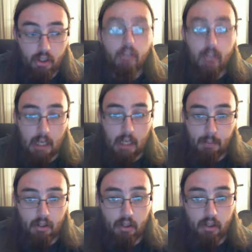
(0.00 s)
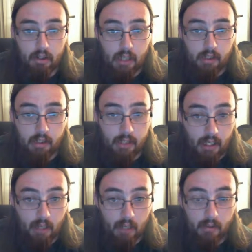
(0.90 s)
Chopper doesn't
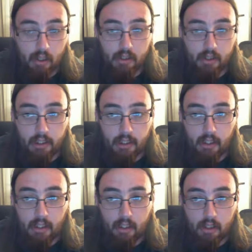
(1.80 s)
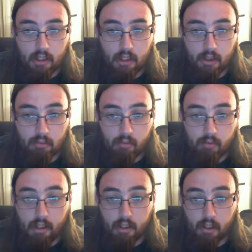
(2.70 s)
count because he because he's a
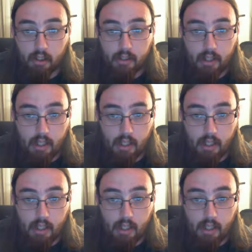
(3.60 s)
reindeer that